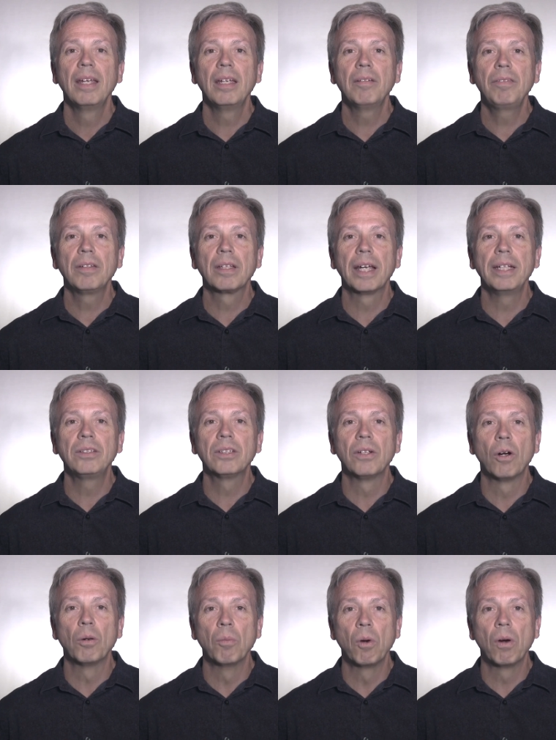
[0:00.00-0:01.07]
If you'd like to
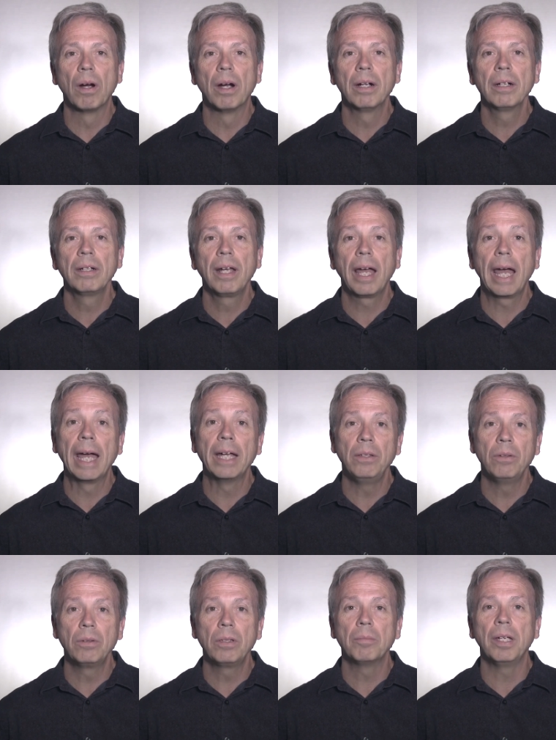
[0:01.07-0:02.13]
know more, at
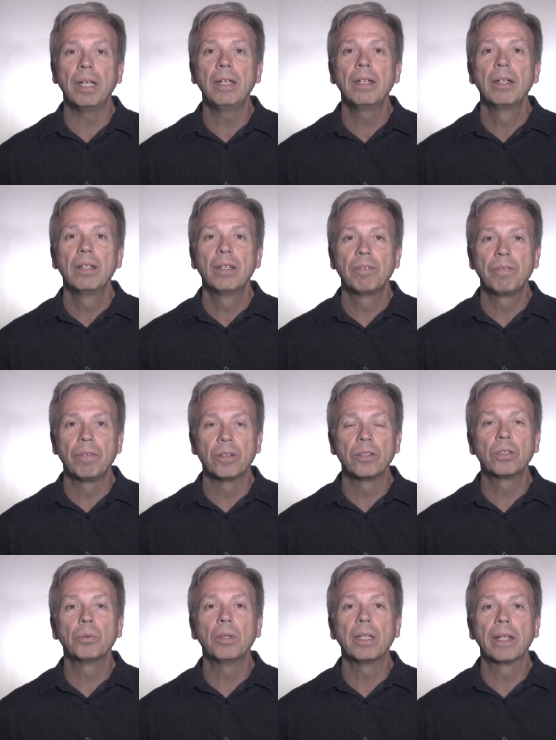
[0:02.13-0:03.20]
Udemy, the
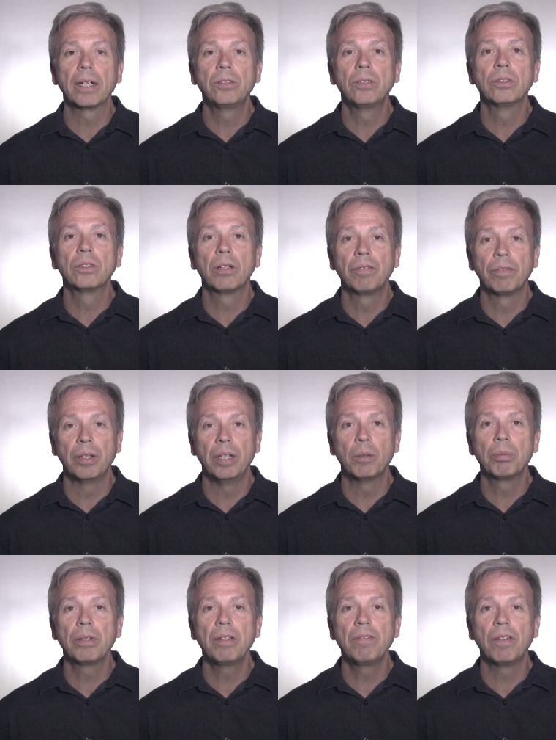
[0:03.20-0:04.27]
first three lectures are free to
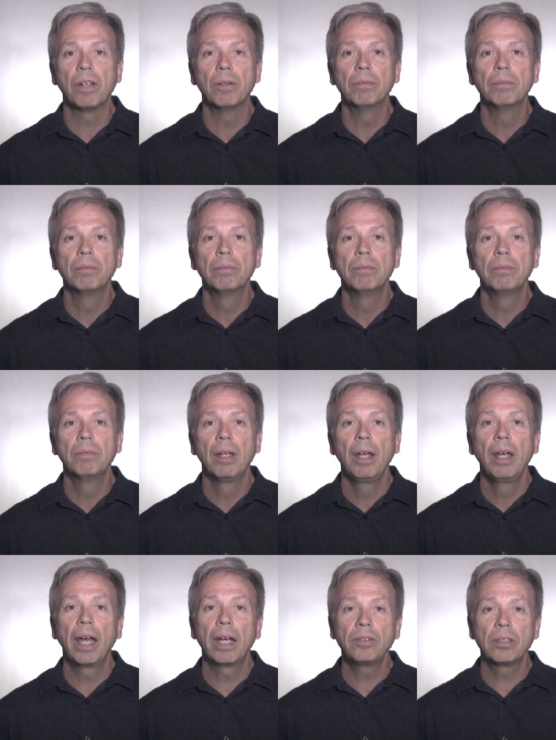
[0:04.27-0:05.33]
preview.
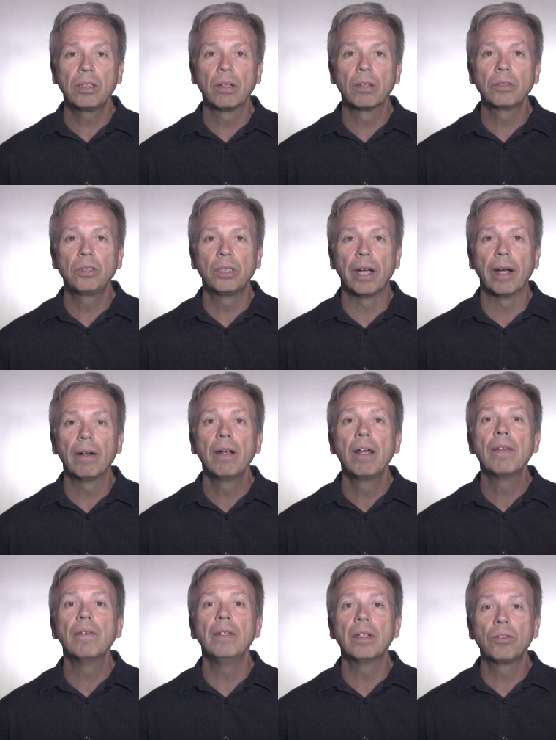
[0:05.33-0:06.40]
At Skillshare,
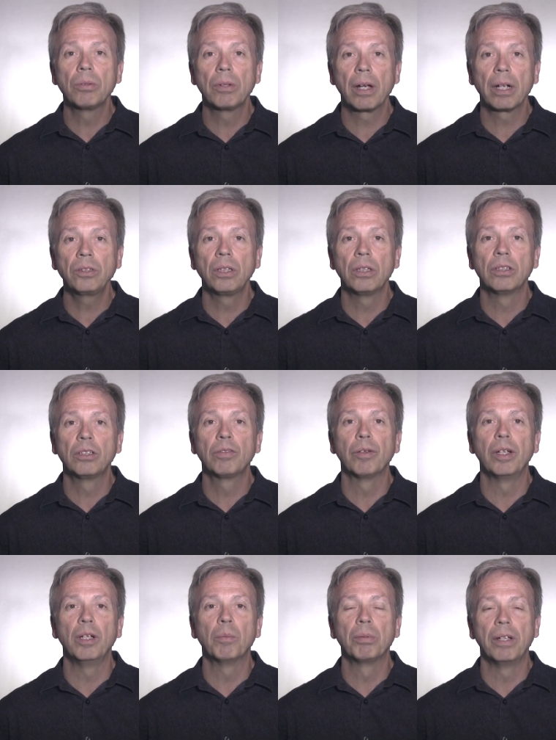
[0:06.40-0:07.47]
the introduction is
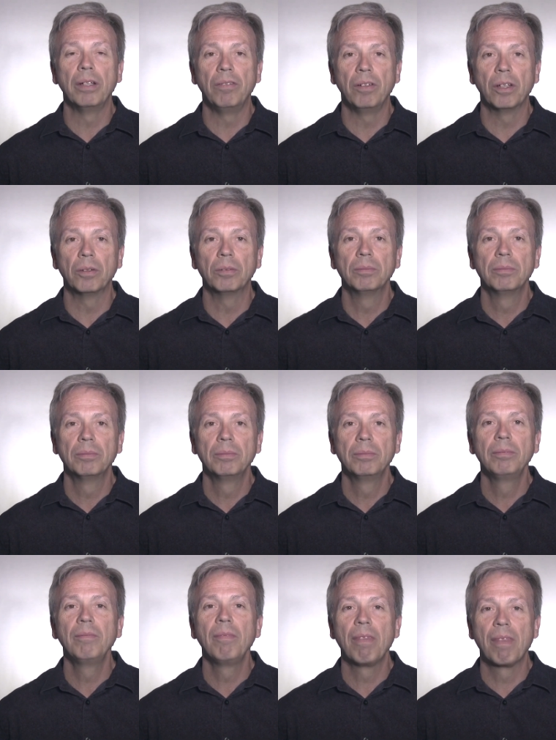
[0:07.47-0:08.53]
free to preview.
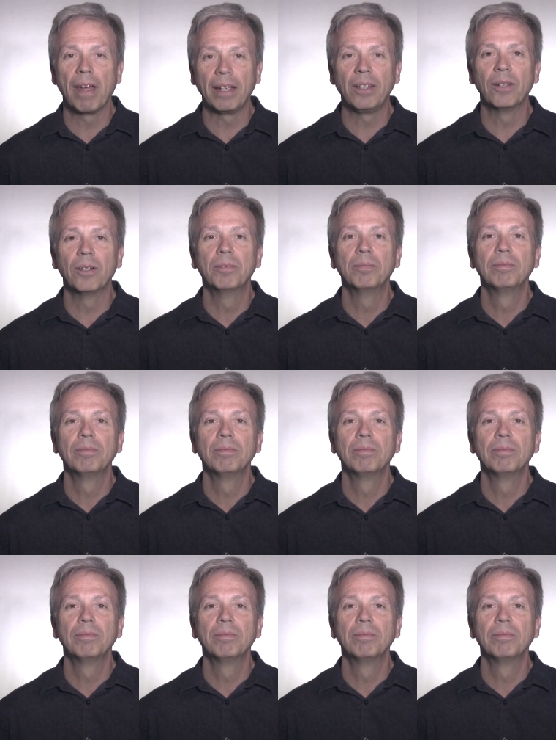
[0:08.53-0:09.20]
Thank you.